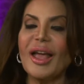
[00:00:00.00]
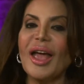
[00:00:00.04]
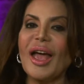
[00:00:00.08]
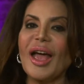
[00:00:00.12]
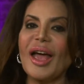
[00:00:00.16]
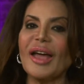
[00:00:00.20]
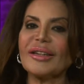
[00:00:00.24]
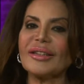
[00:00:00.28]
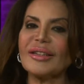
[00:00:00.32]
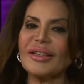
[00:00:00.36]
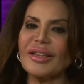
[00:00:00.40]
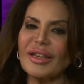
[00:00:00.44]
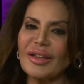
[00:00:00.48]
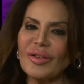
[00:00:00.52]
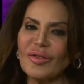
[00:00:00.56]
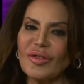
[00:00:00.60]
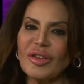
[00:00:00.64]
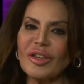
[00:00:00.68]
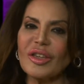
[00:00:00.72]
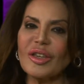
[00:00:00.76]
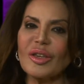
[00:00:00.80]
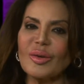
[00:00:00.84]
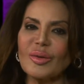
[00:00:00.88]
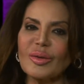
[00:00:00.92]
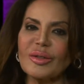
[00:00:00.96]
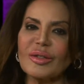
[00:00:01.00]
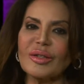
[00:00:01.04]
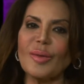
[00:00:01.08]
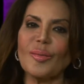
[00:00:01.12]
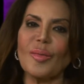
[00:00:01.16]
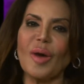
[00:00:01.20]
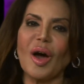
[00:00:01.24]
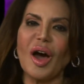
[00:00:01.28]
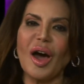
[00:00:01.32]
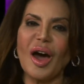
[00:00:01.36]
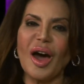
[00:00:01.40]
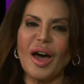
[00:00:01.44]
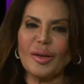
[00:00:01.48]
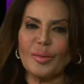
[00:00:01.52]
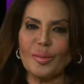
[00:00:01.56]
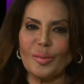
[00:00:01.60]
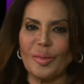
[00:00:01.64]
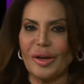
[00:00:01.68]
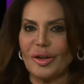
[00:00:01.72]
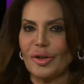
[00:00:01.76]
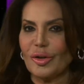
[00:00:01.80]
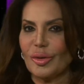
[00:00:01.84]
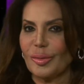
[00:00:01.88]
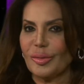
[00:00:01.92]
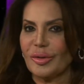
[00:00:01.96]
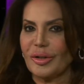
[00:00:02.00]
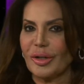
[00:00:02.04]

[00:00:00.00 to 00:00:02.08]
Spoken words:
and giving you some hot bedroom